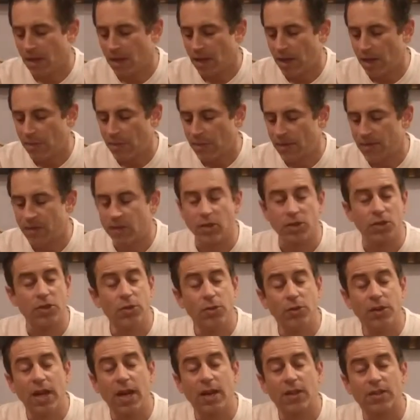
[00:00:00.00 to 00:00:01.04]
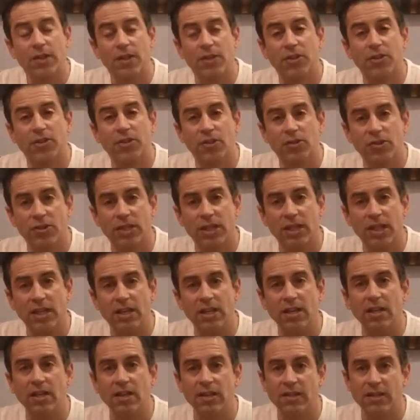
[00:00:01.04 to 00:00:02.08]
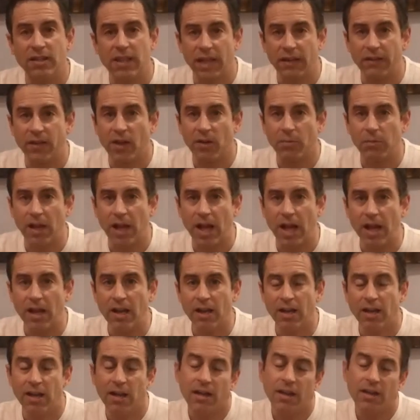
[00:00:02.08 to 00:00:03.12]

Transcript: It's their 2013 Seyval Blanc.